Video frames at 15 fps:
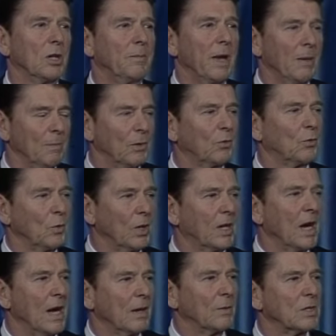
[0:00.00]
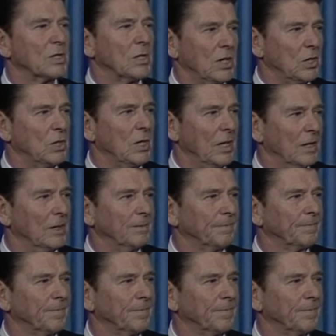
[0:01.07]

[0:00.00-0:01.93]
amendment through the Congress this year.